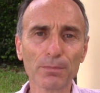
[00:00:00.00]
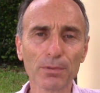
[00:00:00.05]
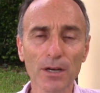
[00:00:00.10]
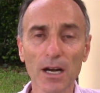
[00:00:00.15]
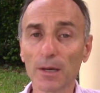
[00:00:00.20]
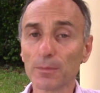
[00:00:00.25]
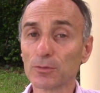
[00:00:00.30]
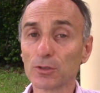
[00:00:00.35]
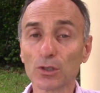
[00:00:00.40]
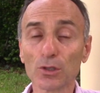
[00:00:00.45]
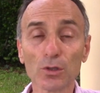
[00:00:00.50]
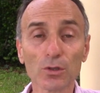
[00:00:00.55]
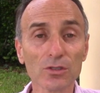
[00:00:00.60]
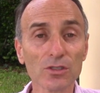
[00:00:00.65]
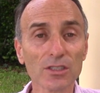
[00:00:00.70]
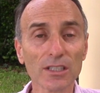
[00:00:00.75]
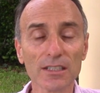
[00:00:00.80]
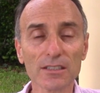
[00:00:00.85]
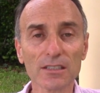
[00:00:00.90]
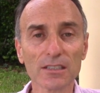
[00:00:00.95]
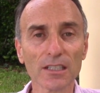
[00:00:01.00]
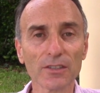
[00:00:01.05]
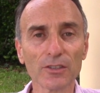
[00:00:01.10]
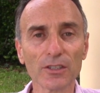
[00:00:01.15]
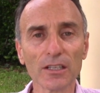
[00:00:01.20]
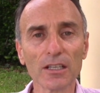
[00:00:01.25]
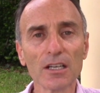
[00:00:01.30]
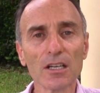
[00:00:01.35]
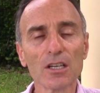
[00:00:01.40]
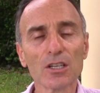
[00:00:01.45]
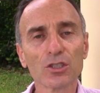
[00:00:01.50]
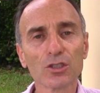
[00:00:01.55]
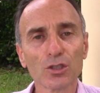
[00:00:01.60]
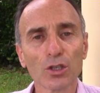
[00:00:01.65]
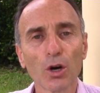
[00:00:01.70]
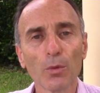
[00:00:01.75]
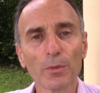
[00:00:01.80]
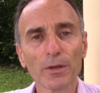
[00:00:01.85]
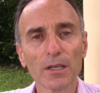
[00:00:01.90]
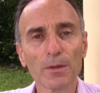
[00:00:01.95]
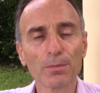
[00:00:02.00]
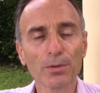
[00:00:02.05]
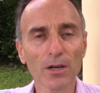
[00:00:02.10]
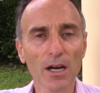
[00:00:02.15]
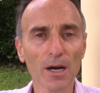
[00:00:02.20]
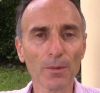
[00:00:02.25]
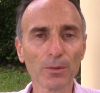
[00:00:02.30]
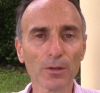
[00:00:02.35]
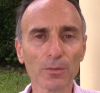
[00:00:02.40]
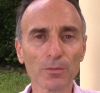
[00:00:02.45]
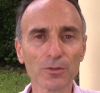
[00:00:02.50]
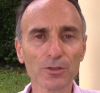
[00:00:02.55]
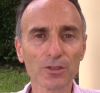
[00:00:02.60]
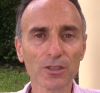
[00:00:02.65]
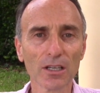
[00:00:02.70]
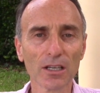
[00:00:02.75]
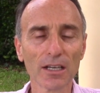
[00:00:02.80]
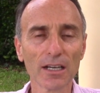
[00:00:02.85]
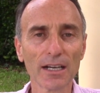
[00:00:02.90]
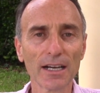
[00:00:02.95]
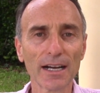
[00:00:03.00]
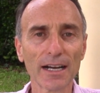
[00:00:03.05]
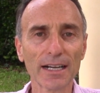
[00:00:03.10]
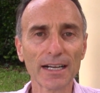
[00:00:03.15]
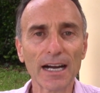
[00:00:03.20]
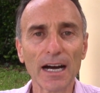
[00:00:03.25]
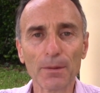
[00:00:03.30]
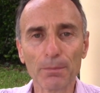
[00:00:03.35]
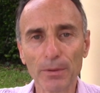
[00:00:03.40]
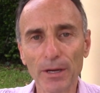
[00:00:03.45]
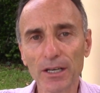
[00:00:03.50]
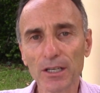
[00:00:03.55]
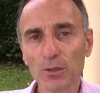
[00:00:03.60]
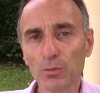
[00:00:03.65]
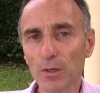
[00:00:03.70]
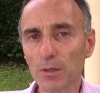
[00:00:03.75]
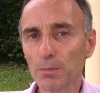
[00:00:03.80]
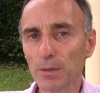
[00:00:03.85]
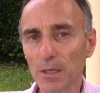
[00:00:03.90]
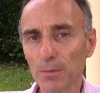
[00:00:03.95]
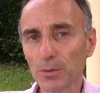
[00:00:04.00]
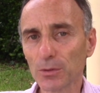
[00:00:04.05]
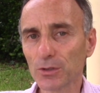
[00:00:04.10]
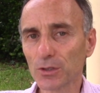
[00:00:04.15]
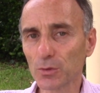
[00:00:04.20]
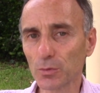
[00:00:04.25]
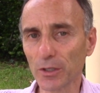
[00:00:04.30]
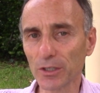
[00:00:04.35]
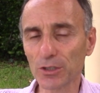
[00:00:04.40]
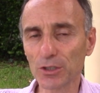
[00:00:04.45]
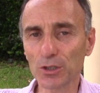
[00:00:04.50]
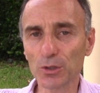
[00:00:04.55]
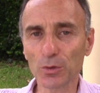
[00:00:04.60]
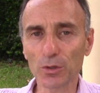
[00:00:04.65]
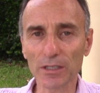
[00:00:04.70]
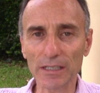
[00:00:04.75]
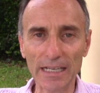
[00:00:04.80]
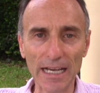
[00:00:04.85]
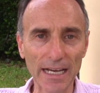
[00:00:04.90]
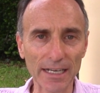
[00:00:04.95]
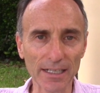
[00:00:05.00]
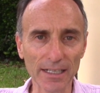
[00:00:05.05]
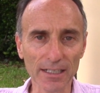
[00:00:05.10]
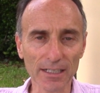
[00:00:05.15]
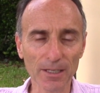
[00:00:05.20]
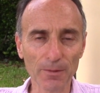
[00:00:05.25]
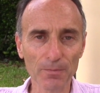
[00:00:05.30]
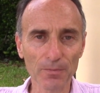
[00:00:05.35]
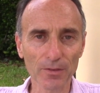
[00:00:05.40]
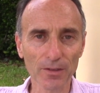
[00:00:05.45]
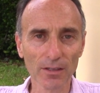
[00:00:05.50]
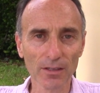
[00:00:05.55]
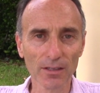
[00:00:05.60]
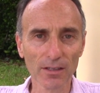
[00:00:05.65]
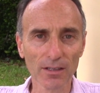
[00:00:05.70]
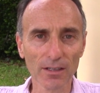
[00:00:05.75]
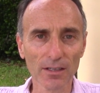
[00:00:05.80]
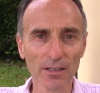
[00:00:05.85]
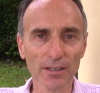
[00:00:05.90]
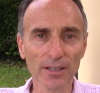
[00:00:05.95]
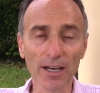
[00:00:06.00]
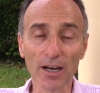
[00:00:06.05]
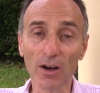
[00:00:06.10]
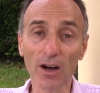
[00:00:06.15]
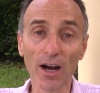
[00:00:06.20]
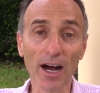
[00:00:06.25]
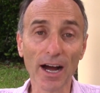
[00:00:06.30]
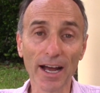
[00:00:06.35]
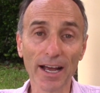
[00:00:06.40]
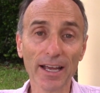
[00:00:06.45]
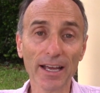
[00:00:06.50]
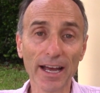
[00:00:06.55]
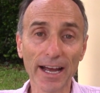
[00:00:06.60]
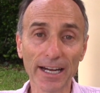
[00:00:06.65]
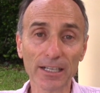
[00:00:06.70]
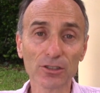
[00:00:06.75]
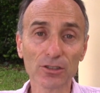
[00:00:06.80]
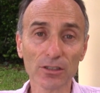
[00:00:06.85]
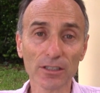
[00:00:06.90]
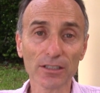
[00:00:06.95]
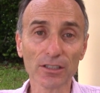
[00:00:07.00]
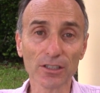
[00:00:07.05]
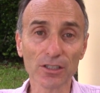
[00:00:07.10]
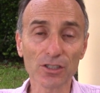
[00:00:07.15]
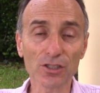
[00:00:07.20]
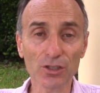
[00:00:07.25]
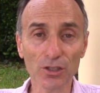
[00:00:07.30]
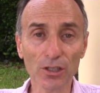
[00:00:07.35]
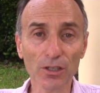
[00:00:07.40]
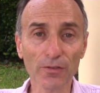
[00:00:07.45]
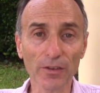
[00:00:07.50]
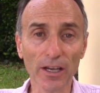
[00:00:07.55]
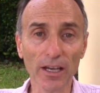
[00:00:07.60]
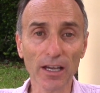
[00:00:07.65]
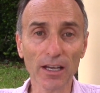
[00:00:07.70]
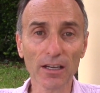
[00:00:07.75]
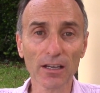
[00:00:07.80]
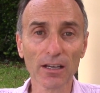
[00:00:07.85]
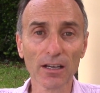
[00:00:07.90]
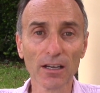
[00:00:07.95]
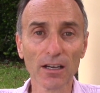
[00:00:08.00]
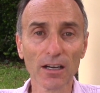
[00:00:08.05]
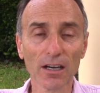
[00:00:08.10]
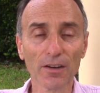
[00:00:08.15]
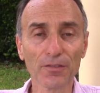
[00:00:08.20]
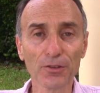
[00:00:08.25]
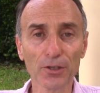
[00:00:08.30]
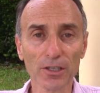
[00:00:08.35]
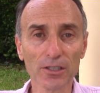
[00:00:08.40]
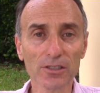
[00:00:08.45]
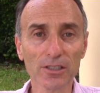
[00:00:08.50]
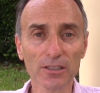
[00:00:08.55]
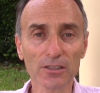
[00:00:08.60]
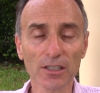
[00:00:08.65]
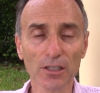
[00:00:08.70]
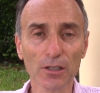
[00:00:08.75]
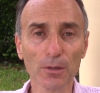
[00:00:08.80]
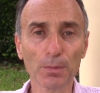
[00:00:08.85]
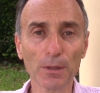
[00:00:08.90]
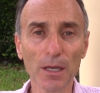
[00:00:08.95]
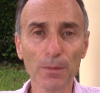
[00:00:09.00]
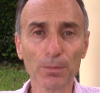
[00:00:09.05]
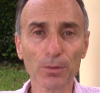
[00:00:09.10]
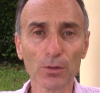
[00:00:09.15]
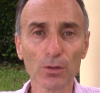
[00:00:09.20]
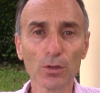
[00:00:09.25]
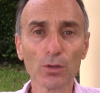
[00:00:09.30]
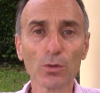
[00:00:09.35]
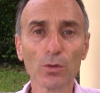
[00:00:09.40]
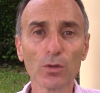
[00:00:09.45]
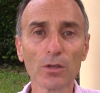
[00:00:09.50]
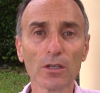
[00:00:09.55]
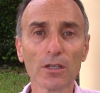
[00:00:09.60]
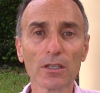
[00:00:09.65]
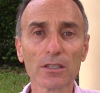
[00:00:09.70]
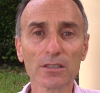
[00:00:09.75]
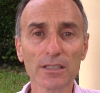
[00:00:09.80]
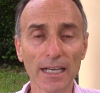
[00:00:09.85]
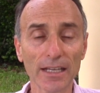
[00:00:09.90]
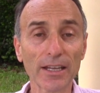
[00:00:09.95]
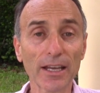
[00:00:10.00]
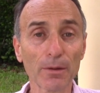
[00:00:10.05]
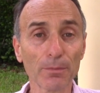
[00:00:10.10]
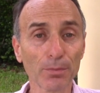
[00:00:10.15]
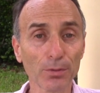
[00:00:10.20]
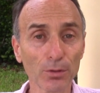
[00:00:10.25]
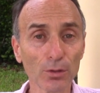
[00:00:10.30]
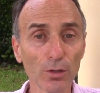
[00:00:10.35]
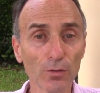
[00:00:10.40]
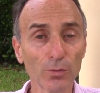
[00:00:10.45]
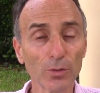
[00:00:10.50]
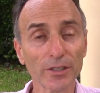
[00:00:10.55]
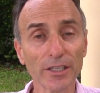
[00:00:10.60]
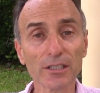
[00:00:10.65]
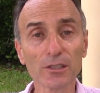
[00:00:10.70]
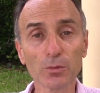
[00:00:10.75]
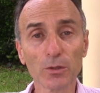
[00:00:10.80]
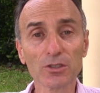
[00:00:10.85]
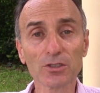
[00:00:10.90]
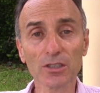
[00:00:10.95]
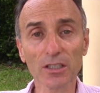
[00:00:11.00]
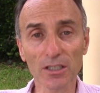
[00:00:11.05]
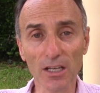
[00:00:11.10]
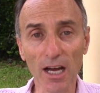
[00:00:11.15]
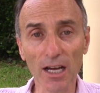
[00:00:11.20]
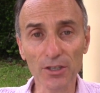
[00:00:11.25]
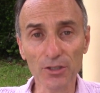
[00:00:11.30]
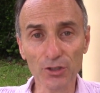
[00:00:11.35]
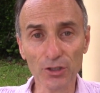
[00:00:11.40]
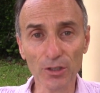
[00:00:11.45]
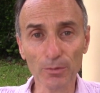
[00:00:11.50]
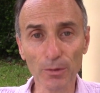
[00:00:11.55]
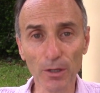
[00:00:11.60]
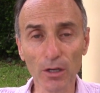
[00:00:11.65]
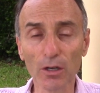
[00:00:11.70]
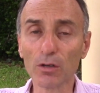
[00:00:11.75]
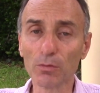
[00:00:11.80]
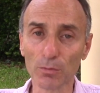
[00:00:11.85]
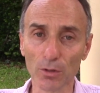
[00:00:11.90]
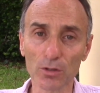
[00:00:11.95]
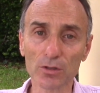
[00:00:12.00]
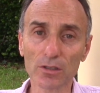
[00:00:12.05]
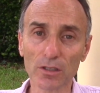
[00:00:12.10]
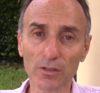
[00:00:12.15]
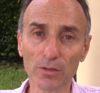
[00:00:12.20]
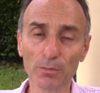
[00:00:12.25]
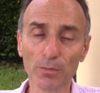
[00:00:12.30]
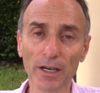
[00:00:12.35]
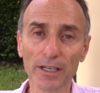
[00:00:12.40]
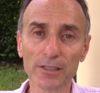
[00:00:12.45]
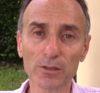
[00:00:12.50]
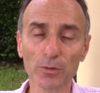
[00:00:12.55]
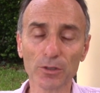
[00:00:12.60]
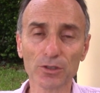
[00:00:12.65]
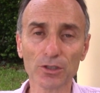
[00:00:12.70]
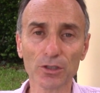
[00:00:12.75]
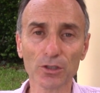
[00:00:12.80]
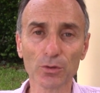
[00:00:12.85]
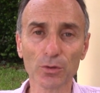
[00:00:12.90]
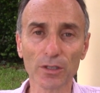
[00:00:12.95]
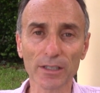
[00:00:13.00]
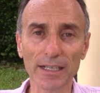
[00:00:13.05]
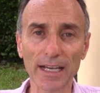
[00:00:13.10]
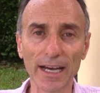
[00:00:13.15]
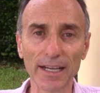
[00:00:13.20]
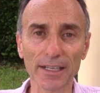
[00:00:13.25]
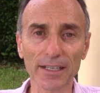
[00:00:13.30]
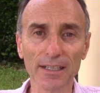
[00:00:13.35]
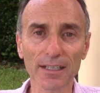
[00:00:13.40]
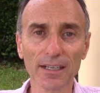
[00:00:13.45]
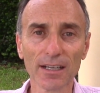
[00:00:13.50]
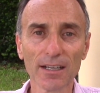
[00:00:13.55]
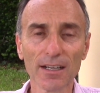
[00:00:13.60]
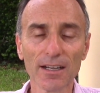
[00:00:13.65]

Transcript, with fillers: problems, gluten sensitivity, so many problems got better when people switched to organic. Now, I actually did a survey of 3,600 people who say they improved when they switched to non GMO, most of them by switching to organic.